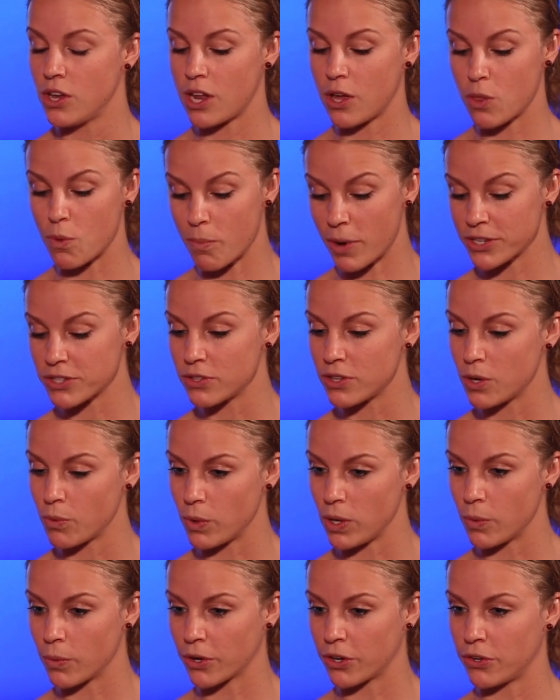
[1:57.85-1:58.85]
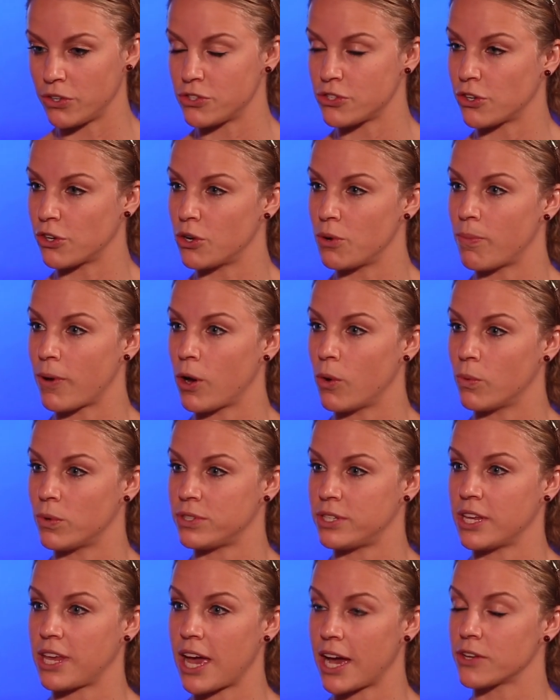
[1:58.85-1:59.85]
Now the muscle that we were concerned about
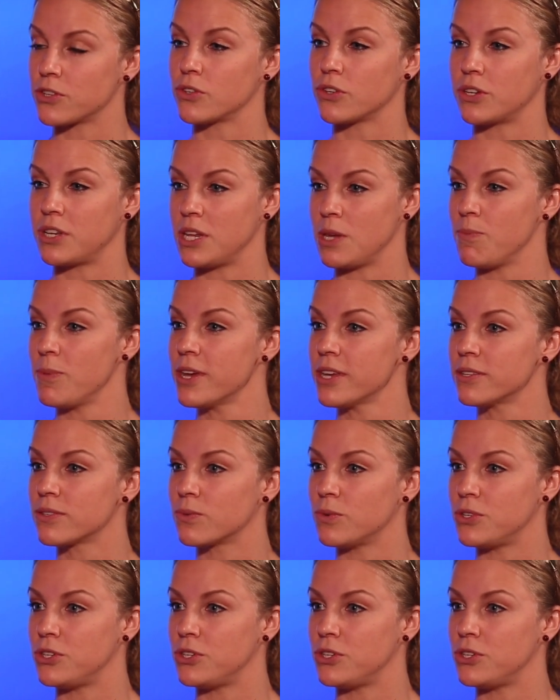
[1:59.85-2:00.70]
was the gastrocnemius,